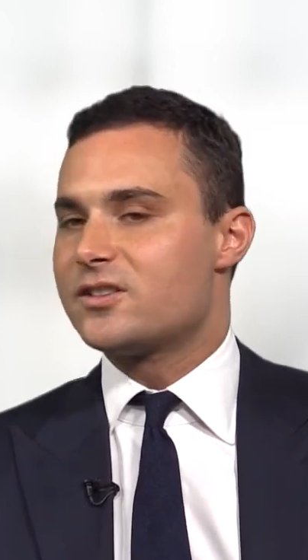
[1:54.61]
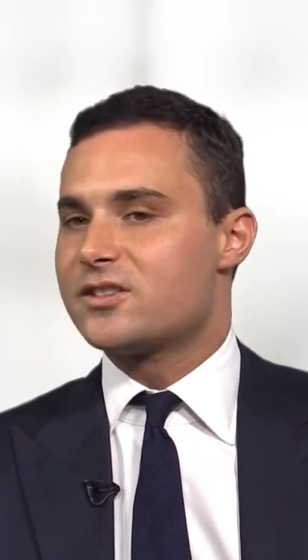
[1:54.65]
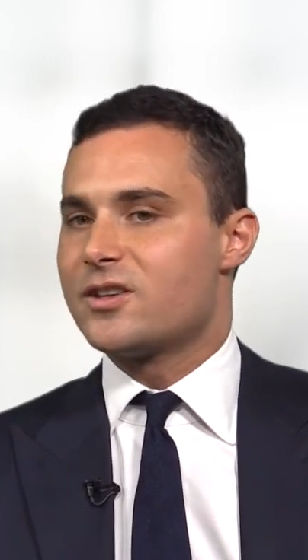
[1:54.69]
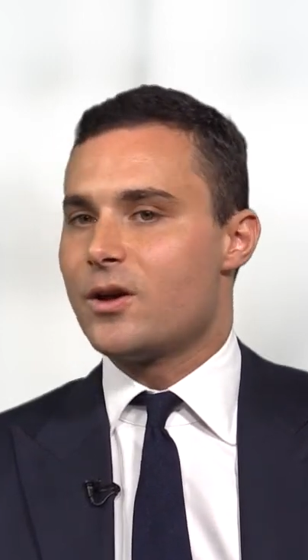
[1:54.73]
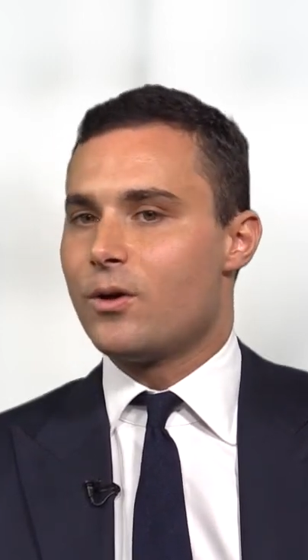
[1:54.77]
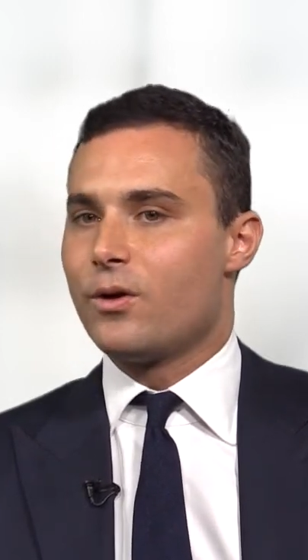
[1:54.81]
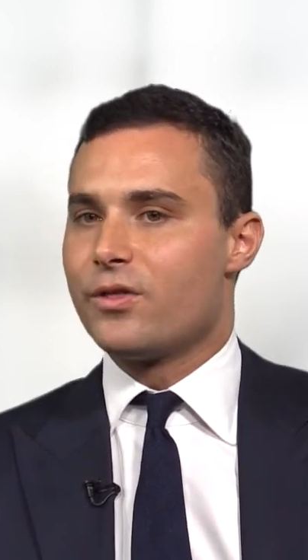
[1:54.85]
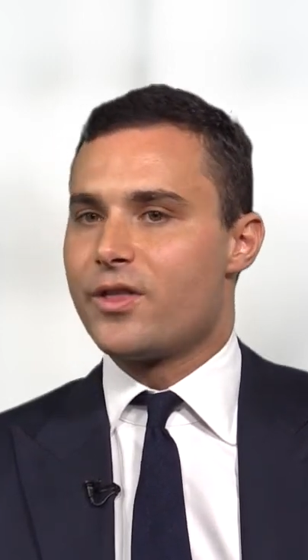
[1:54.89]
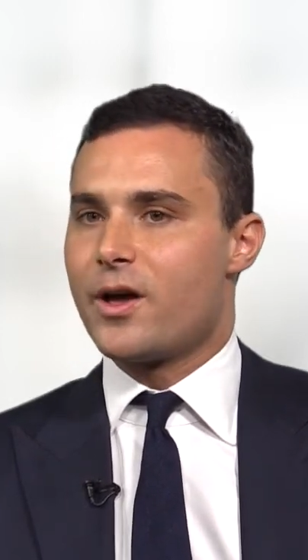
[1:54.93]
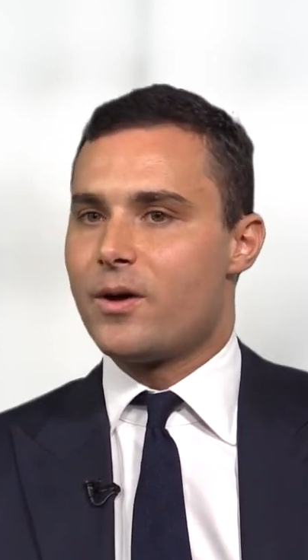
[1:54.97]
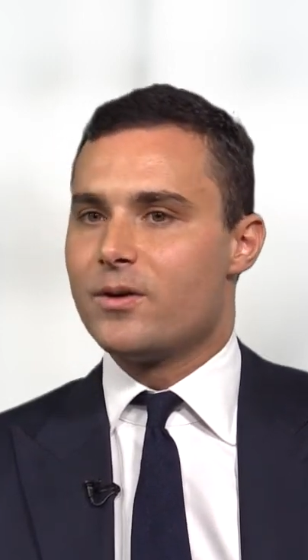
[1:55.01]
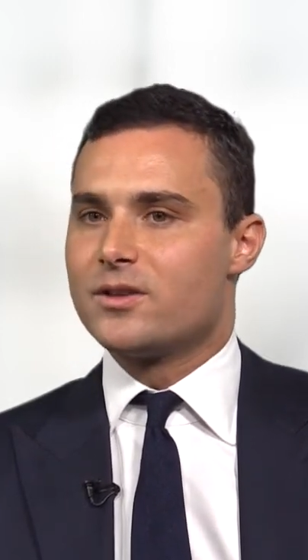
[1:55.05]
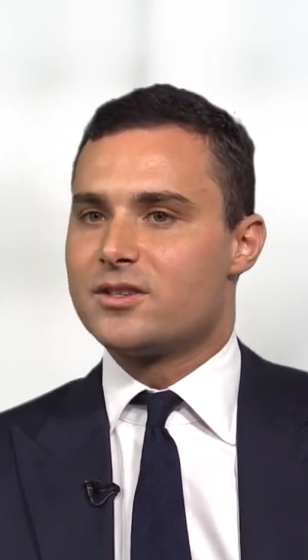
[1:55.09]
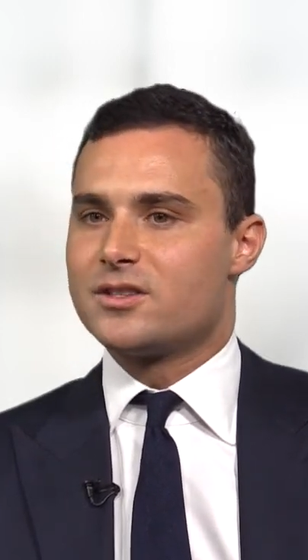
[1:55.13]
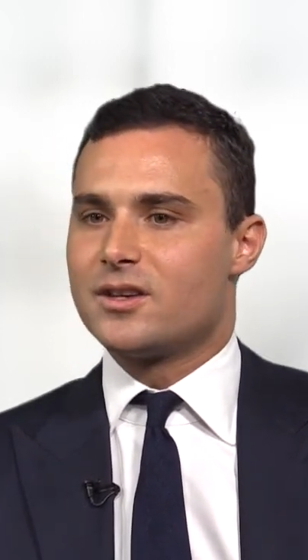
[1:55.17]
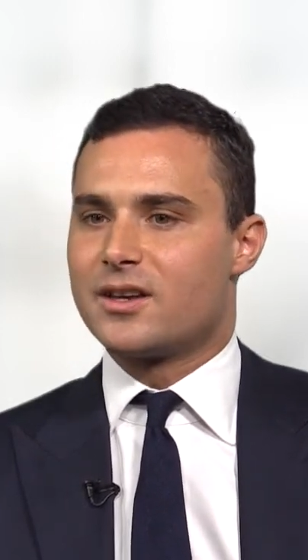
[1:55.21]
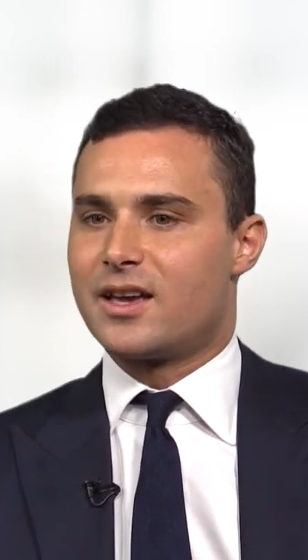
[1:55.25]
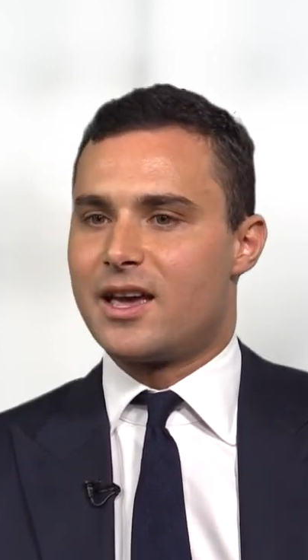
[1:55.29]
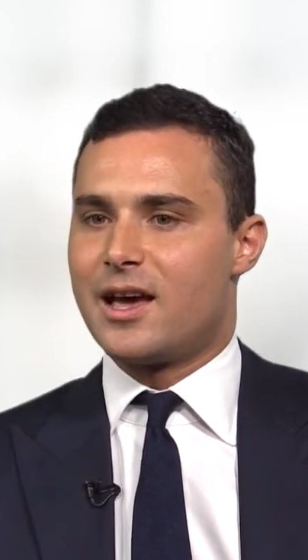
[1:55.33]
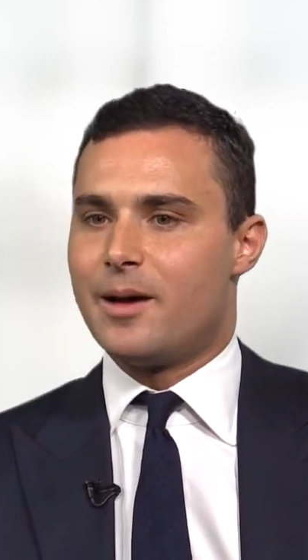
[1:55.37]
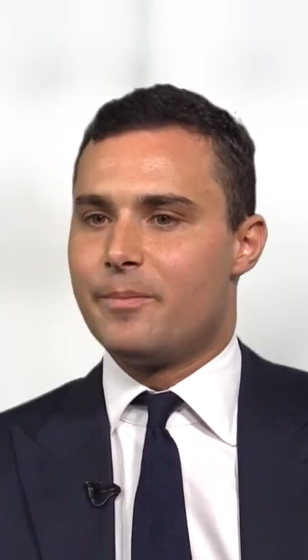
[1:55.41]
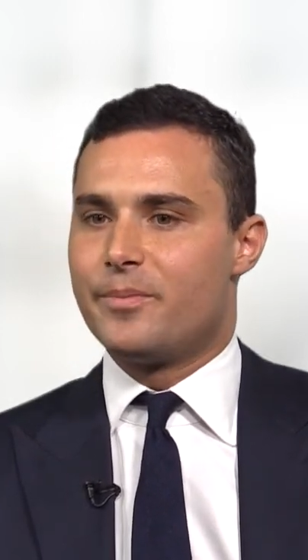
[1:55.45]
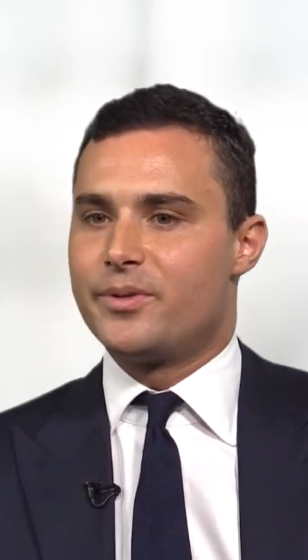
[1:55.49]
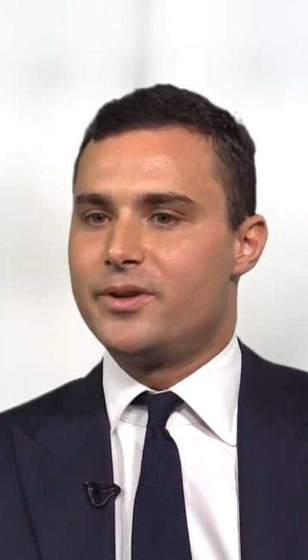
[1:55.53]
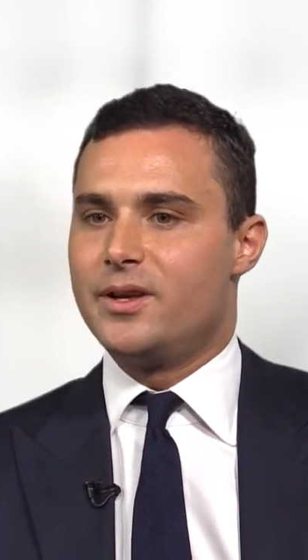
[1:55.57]
So although it's a
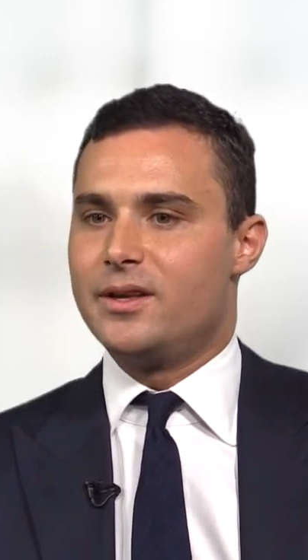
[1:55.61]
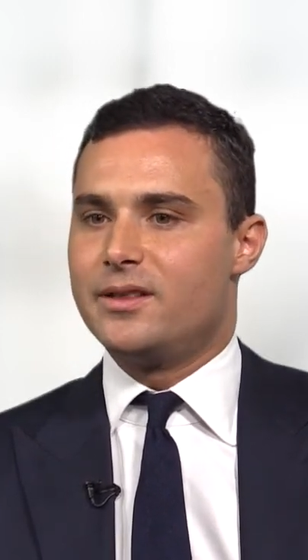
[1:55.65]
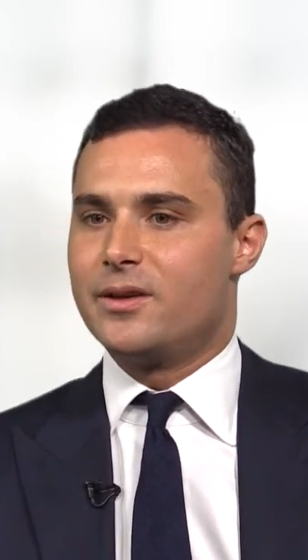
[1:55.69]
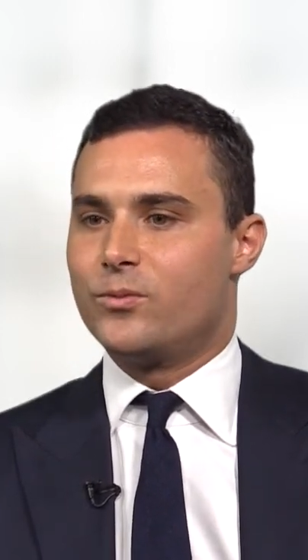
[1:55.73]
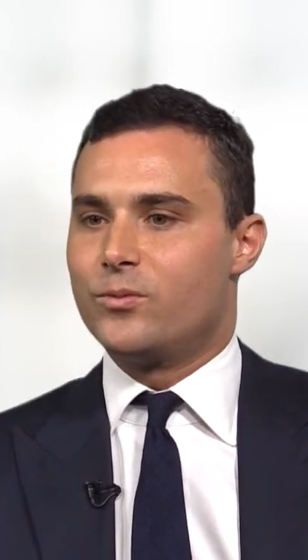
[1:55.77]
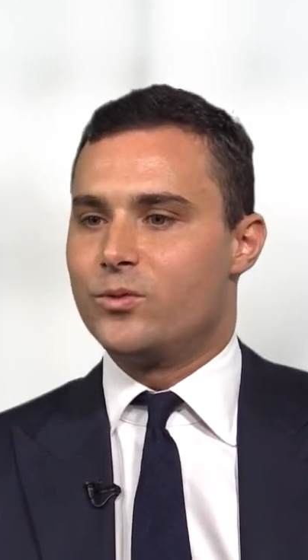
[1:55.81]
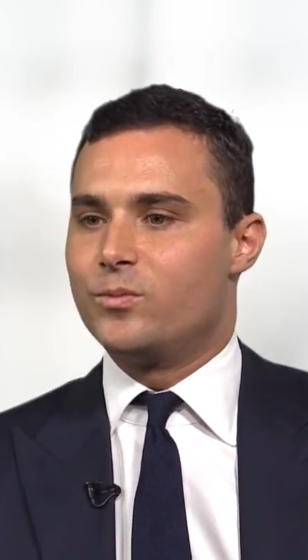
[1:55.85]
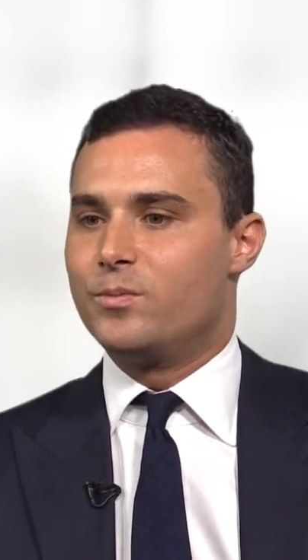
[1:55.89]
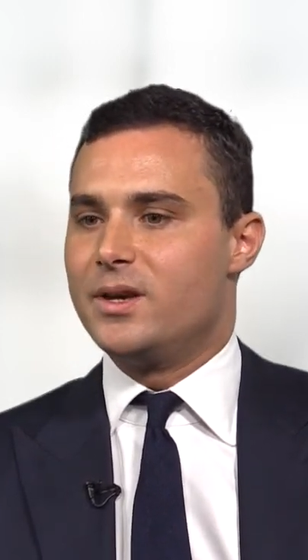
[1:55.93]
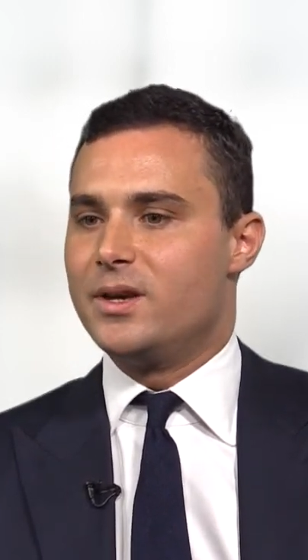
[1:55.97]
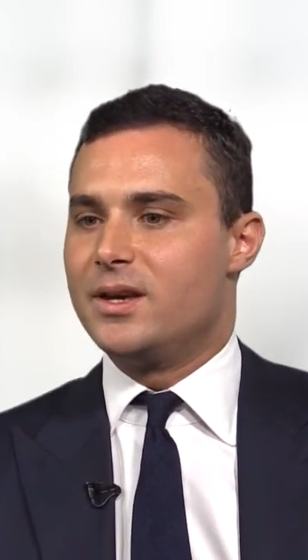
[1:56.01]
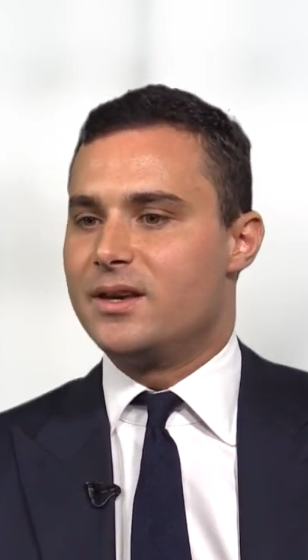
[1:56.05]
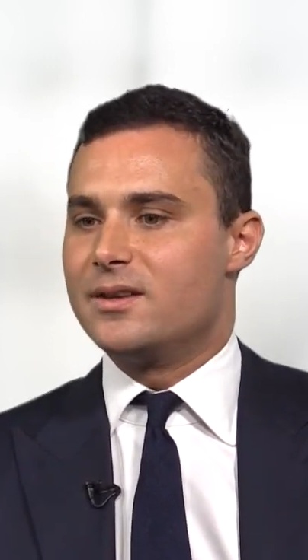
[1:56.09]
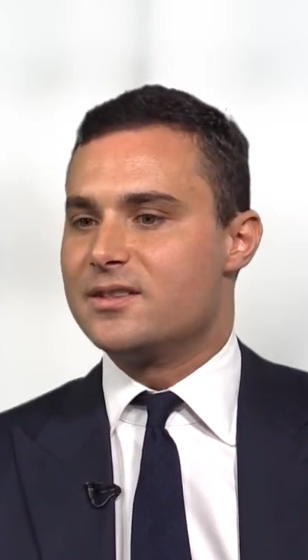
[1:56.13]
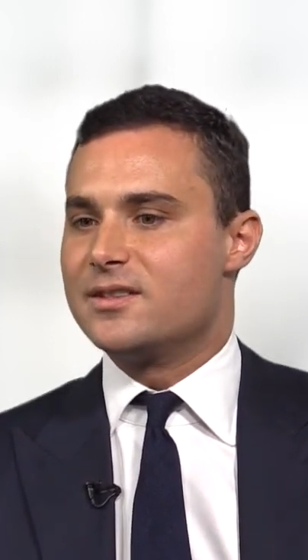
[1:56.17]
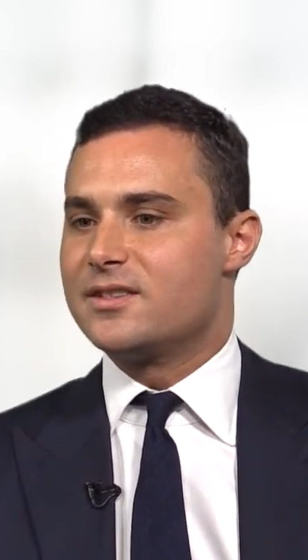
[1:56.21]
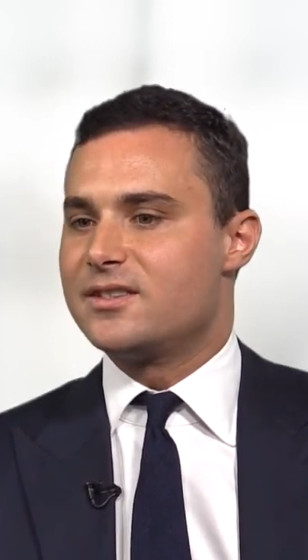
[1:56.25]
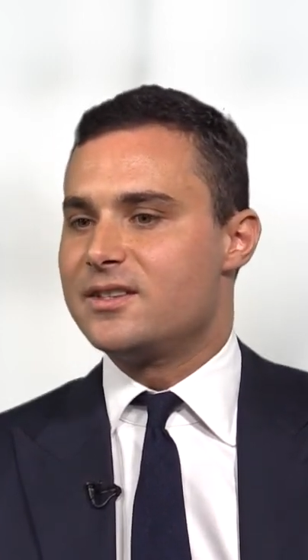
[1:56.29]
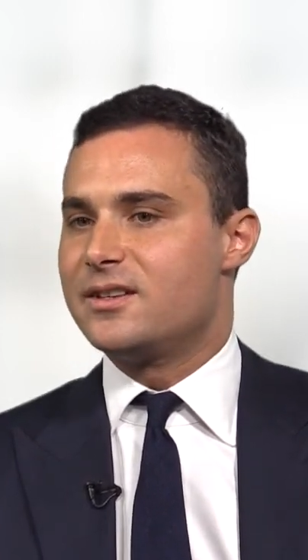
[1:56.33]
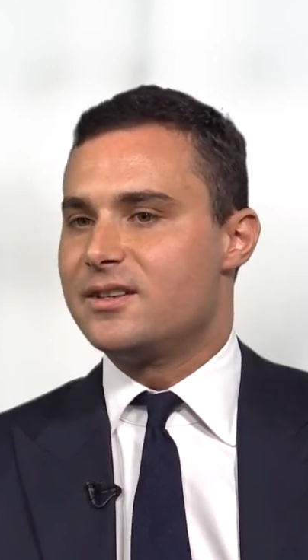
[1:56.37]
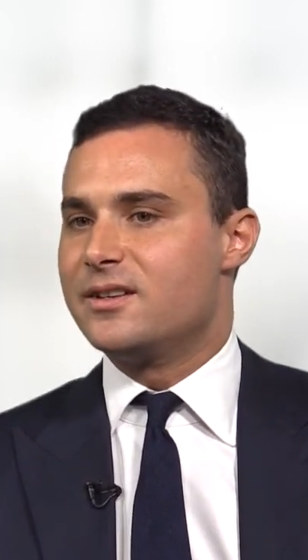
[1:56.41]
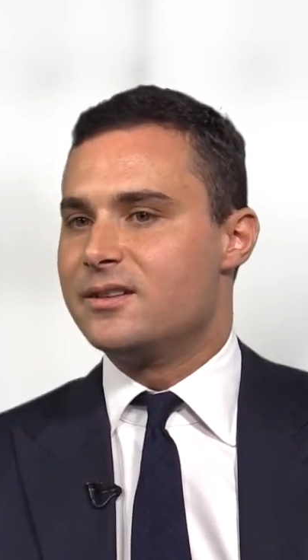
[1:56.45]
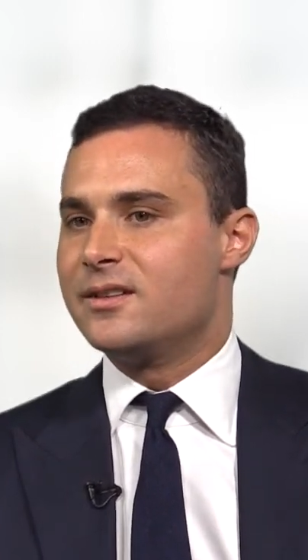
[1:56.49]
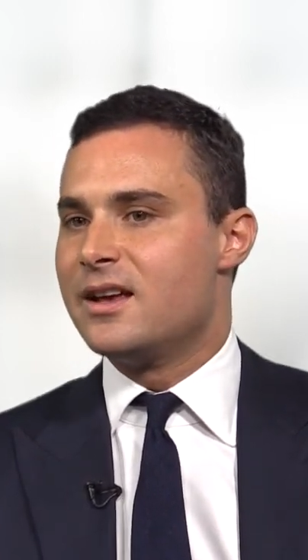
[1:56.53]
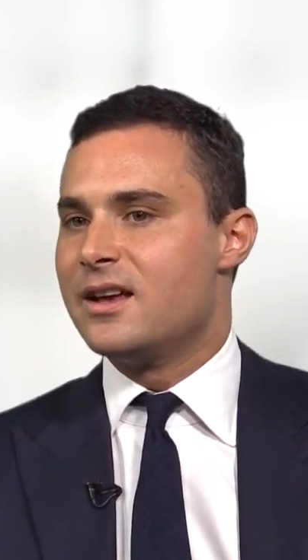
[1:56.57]
company that would be
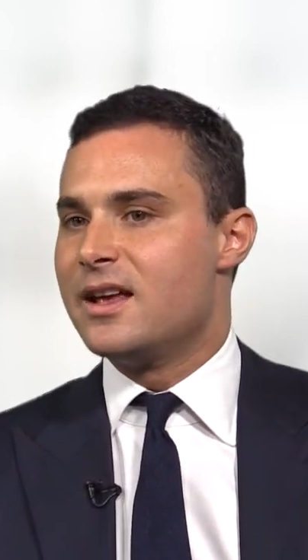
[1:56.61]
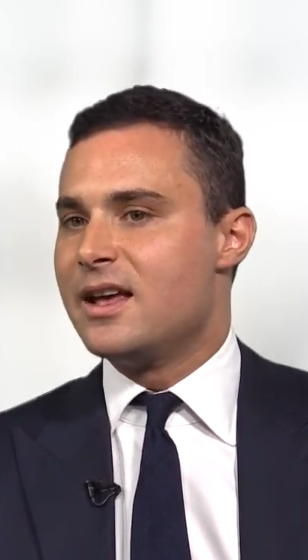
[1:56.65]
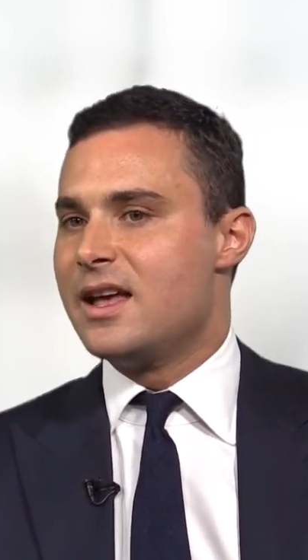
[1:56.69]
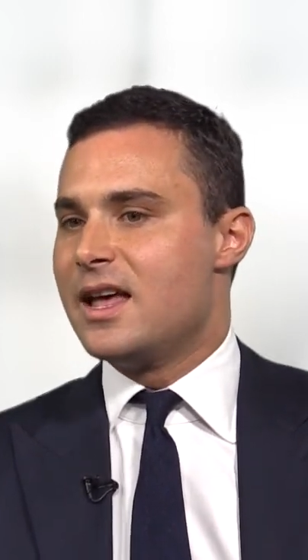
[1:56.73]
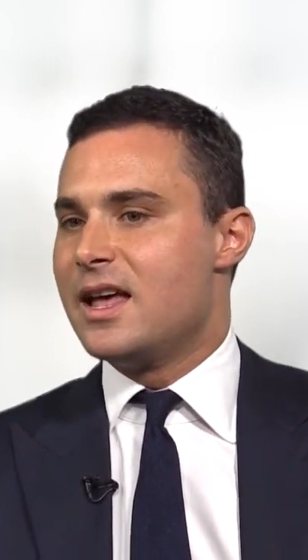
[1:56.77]
considered